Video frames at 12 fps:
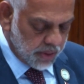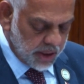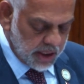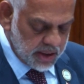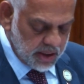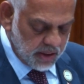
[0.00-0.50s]
the
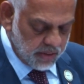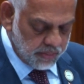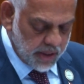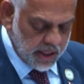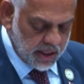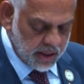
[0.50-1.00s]
protection
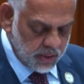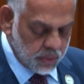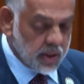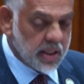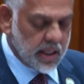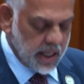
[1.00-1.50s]
of migrant
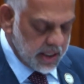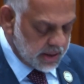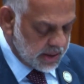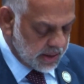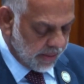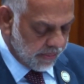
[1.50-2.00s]
worker
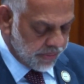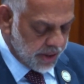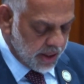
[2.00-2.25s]
rights,